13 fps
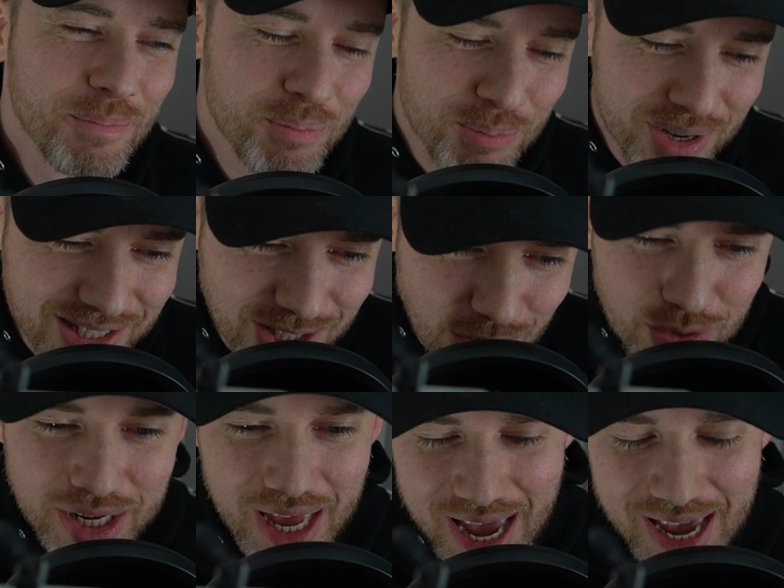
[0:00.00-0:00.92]
But you
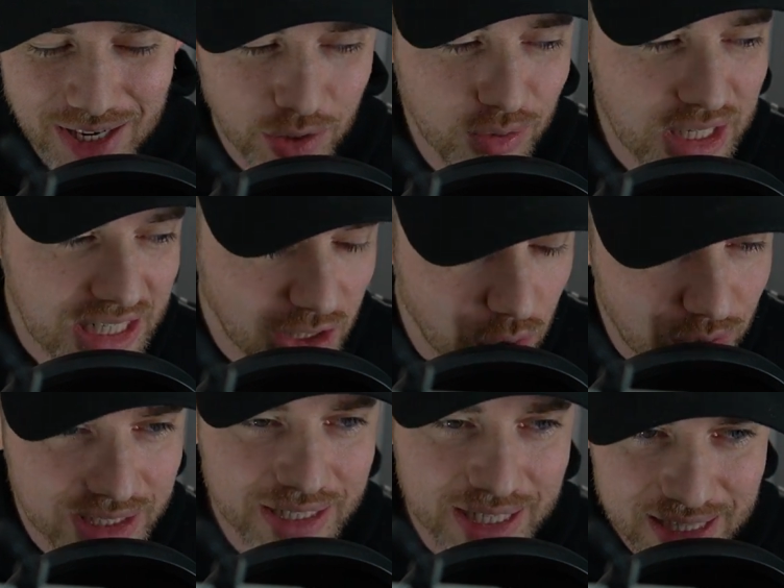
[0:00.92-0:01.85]
can
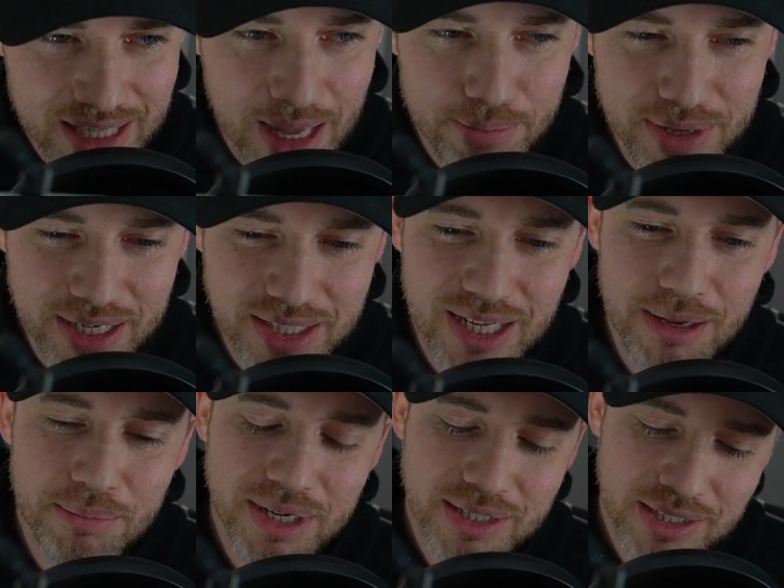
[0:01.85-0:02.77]
get in that peak
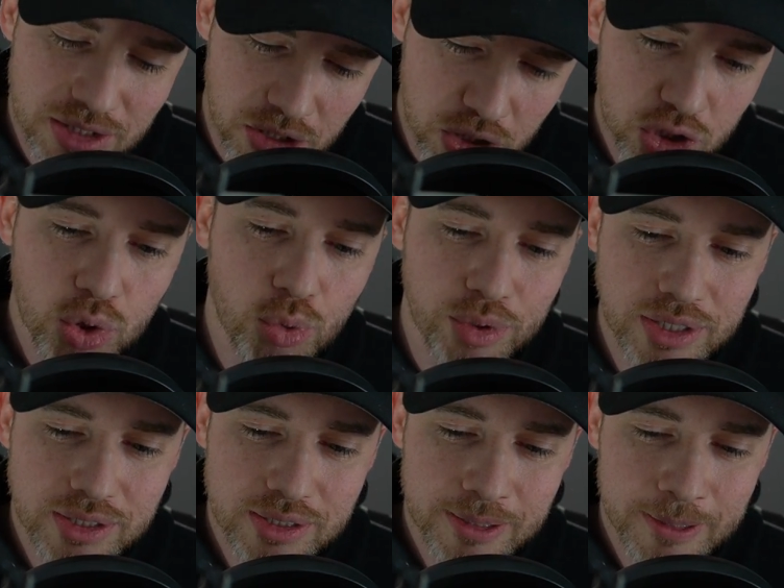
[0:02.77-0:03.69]
state because it's a
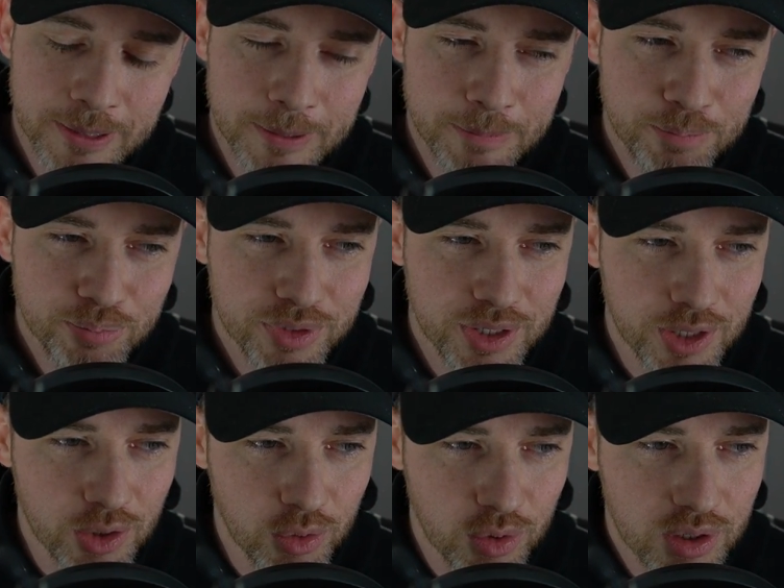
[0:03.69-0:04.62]
choice.
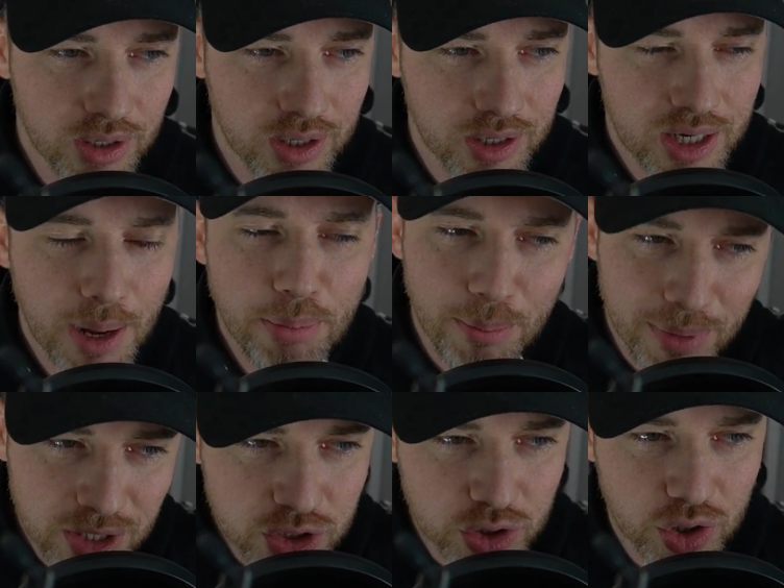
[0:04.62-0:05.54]
You know, a couple
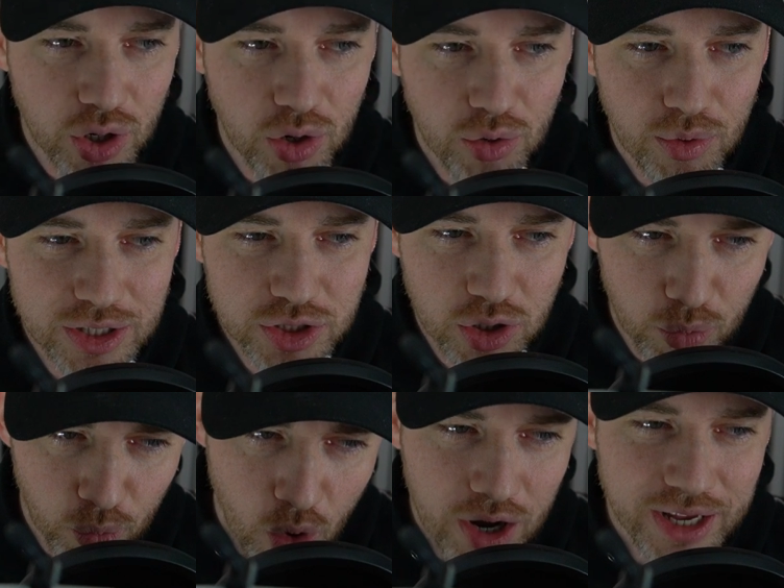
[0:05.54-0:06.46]
months ago, I
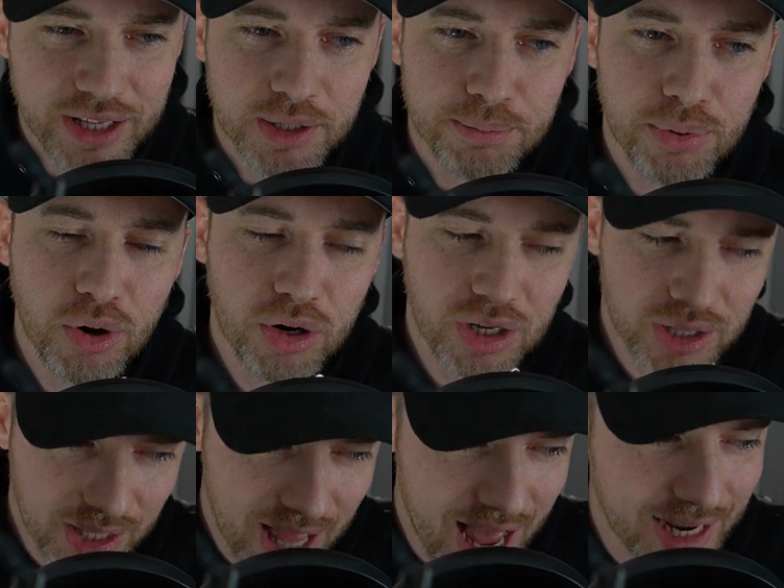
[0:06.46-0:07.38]
started walking at the park a
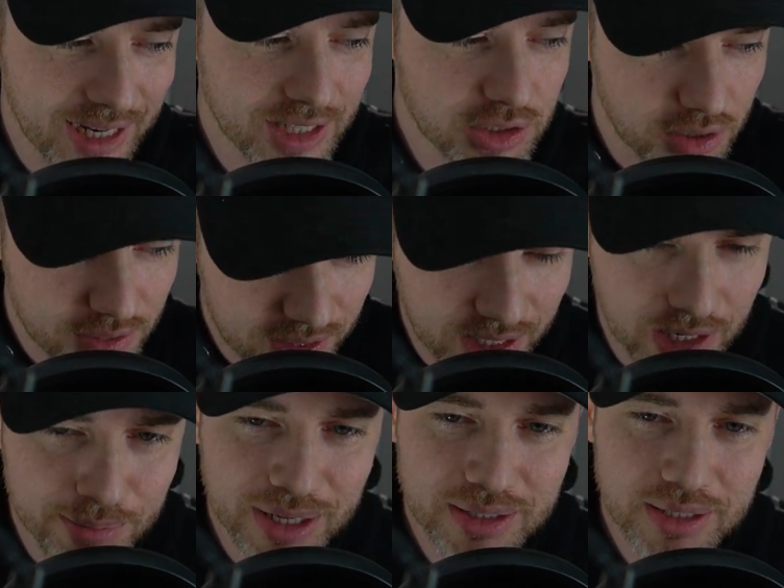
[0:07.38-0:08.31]
lot. I started thinking
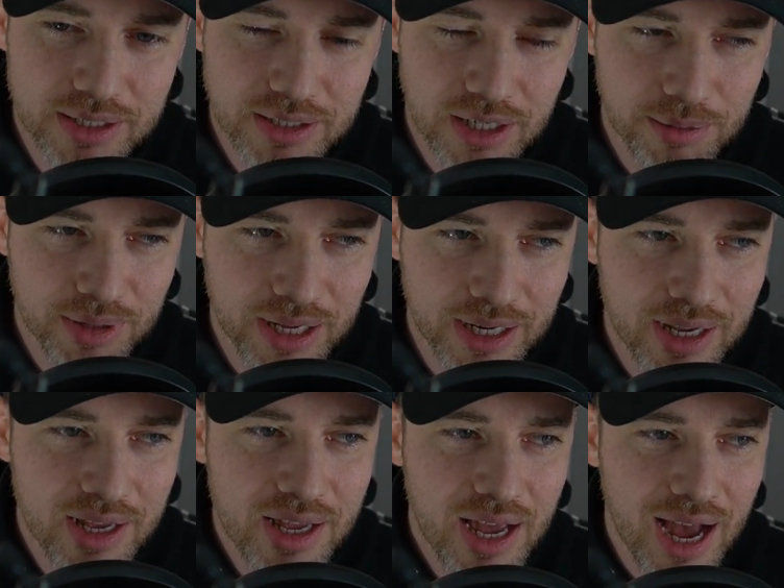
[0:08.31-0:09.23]
about this, and I'm like,
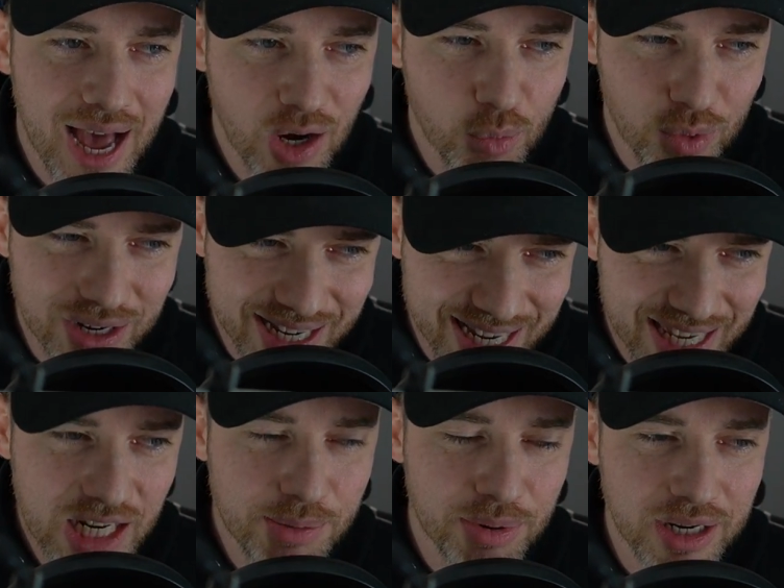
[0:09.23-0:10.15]
I don't want
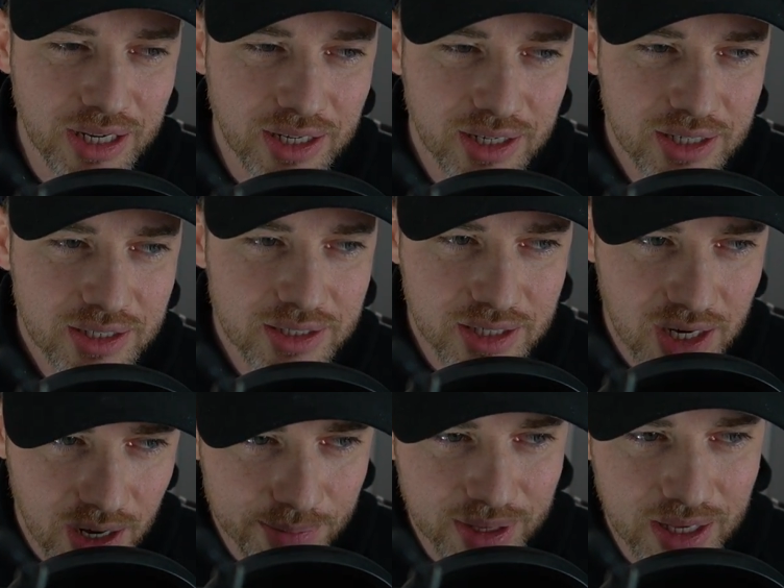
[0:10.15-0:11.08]
anybody to
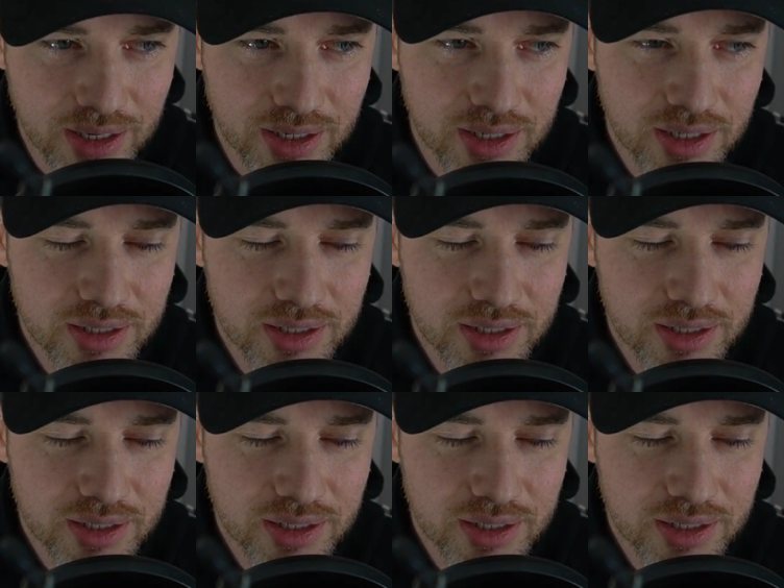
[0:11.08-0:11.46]
come in